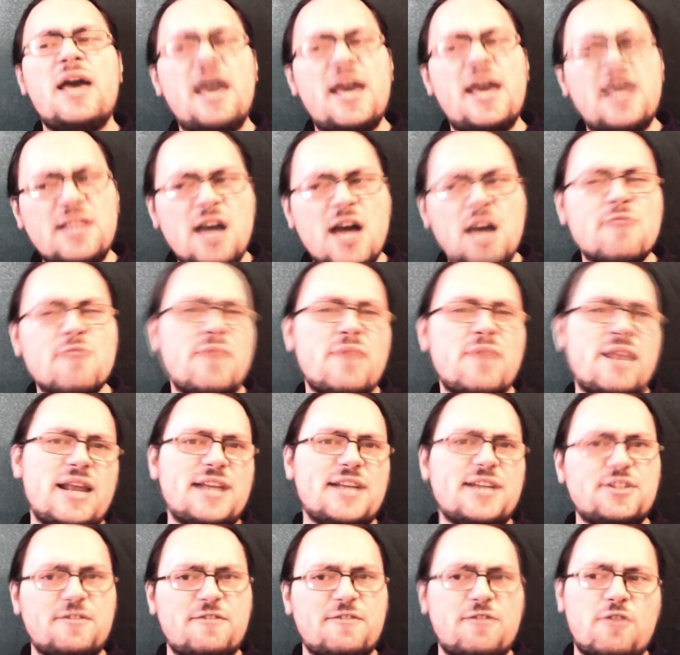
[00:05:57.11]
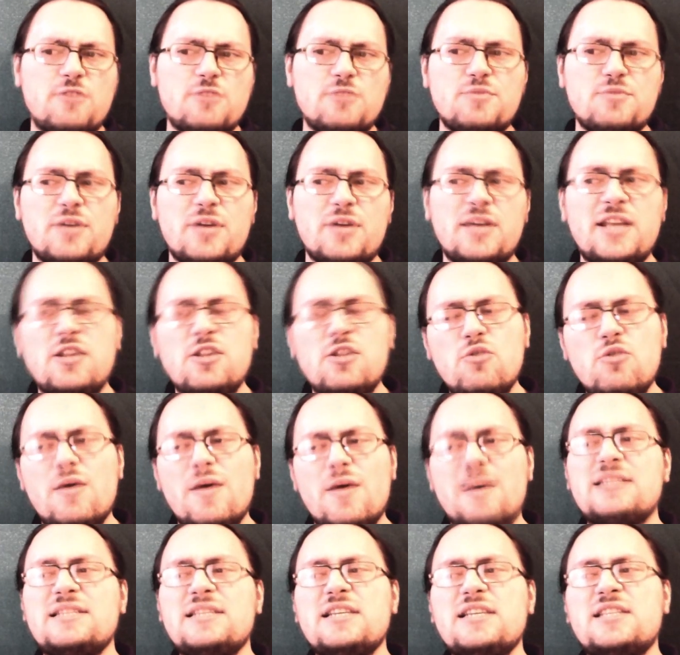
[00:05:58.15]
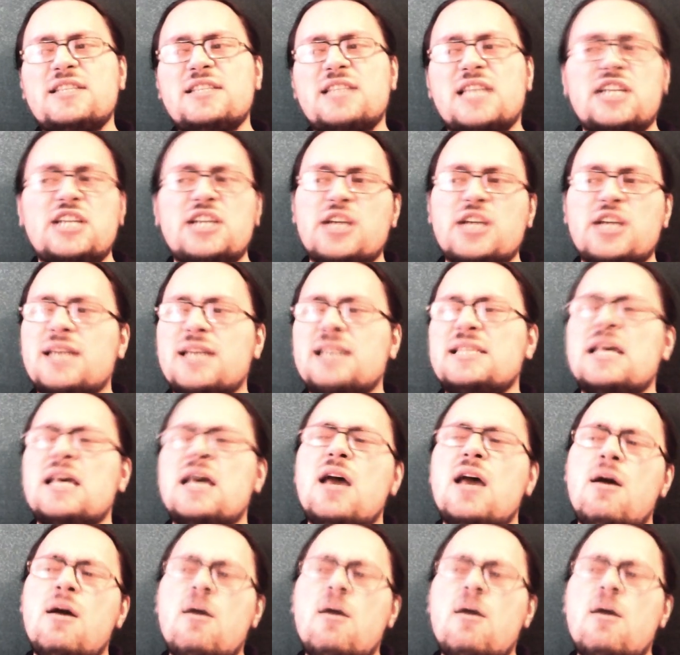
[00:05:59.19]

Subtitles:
and are willing to formulate nuances such as,